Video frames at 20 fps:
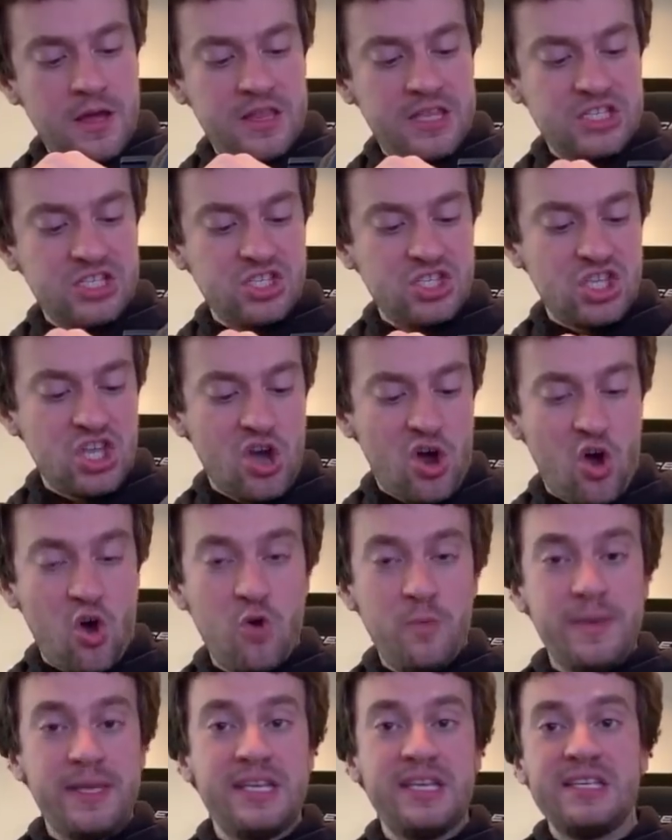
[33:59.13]
This is the
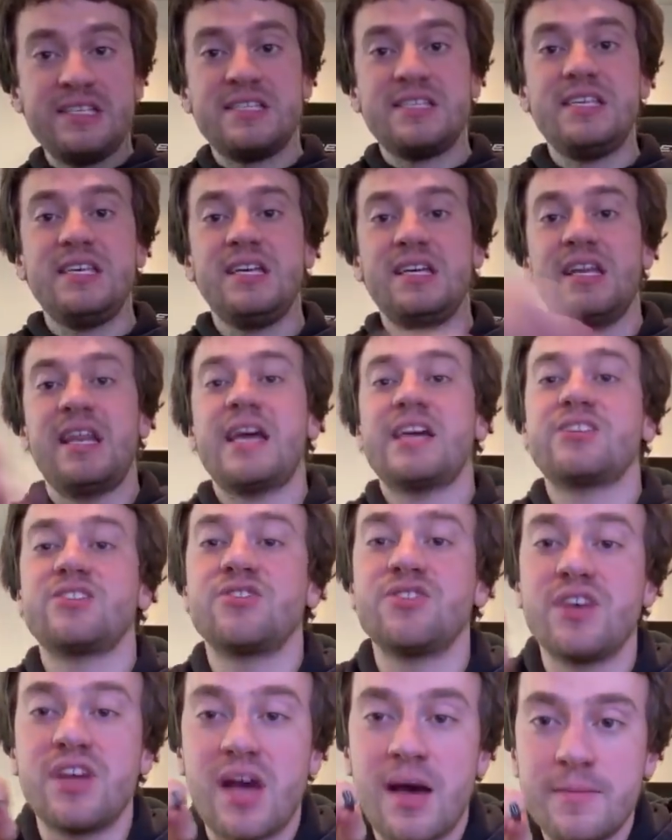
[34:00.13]
OBDC
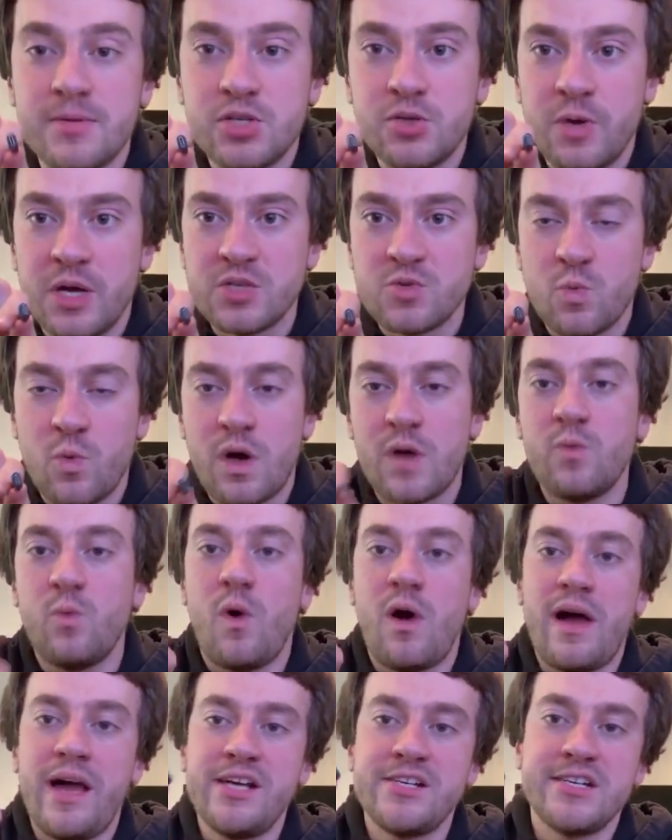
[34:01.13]
connector. The comma 2 has one
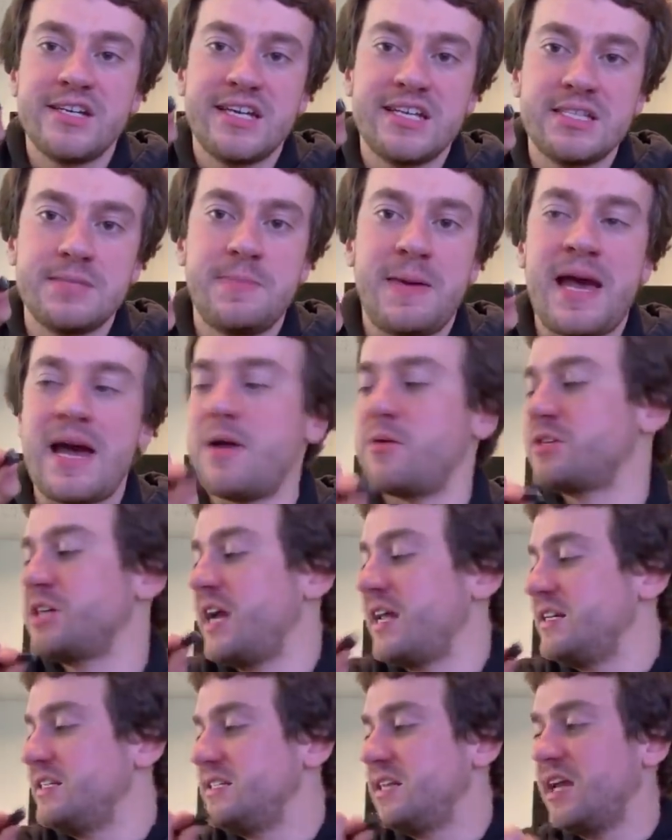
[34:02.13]
wire. It gets power
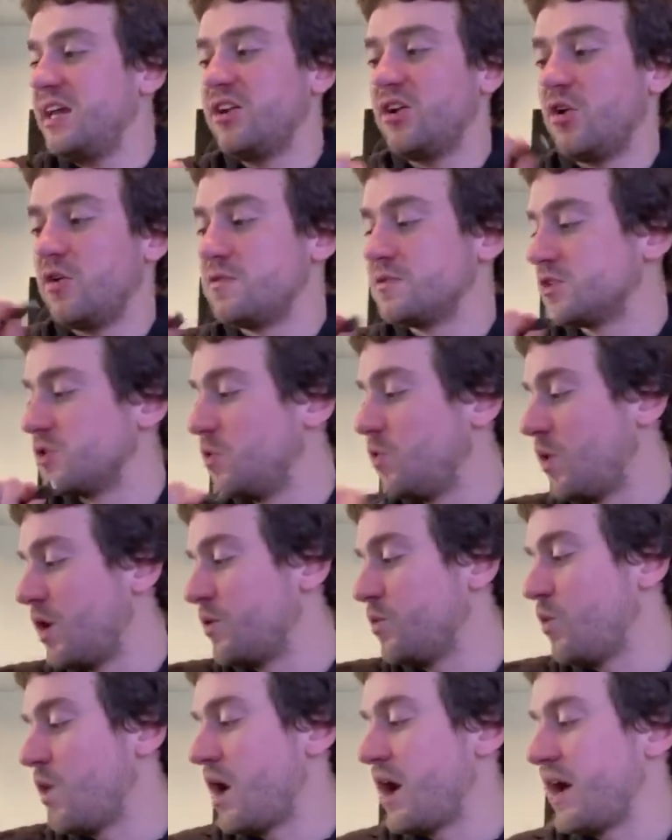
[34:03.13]
and data over the one